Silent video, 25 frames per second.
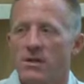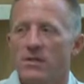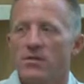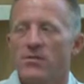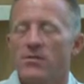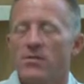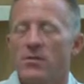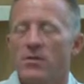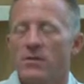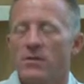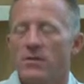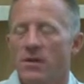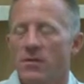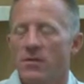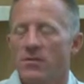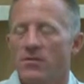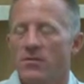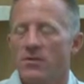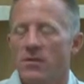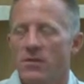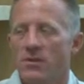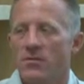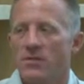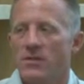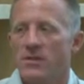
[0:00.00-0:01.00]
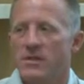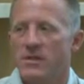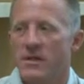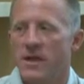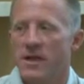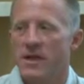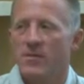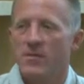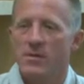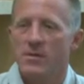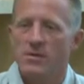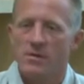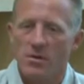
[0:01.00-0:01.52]
it's forced others to do the
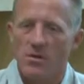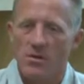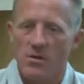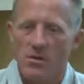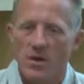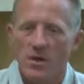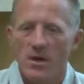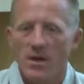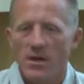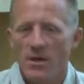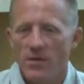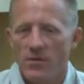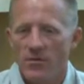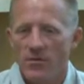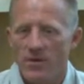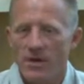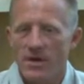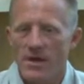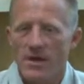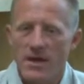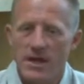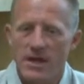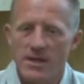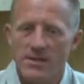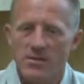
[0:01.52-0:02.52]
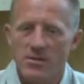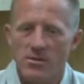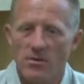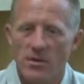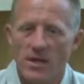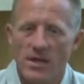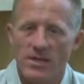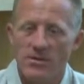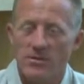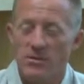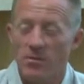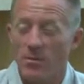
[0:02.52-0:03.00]
same. And so we've got guys who last